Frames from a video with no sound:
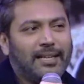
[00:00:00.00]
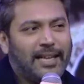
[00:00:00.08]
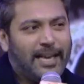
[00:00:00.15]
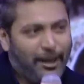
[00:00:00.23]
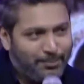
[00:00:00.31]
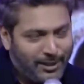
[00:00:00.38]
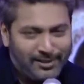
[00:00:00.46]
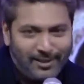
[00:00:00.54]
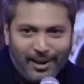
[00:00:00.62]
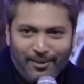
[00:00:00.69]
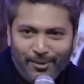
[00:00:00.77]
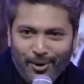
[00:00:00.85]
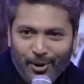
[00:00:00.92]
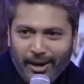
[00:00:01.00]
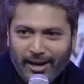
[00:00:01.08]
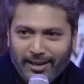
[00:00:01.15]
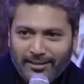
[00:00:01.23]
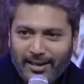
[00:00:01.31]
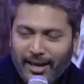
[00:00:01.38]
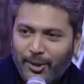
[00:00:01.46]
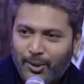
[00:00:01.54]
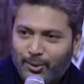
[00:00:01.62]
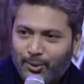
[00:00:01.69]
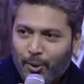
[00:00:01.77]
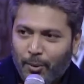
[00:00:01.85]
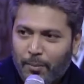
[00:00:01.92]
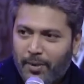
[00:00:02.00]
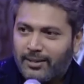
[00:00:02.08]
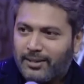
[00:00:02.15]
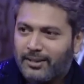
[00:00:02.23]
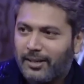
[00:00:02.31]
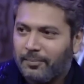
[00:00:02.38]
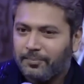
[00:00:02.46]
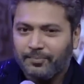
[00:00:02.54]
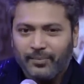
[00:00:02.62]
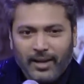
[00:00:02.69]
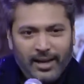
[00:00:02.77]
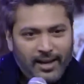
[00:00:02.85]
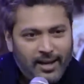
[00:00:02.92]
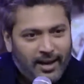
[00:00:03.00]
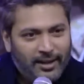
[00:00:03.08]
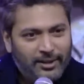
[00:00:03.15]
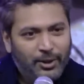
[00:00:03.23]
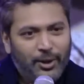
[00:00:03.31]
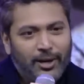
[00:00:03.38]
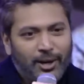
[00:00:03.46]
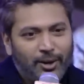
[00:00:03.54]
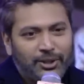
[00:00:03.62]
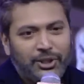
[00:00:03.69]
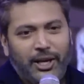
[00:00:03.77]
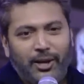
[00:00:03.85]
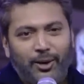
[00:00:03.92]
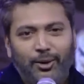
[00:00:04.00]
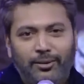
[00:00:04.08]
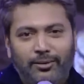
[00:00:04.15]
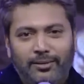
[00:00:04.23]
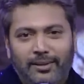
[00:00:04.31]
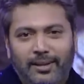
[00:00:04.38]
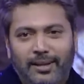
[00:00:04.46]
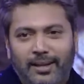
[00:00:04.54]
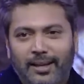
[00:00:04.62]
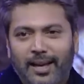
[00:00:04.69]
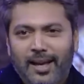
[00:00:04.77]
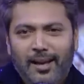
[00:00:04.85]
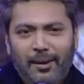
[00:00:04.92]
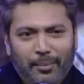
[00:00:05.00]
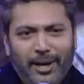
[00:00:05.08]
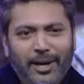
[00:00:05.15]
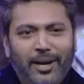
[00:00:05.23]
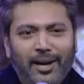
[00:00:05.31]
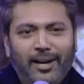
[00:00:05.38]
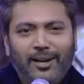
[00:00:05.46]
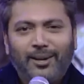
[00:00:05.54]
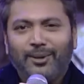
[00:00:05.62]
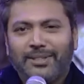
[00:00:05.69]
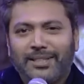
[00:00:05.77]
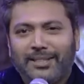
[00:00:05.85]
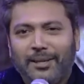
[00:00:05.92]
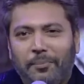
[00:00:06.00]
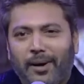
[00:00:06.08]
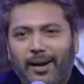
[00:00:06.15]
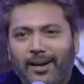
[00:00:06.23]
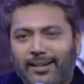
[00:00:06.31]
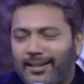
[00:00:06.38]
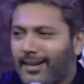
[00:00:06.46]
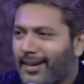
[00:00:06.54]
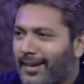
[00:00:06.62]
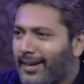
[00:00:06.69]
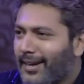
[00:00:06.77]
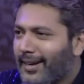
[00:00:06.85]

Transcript: Keep this love going. Thank you so much. Andru ikkada vacharu. Manigar gurinchi cheppalante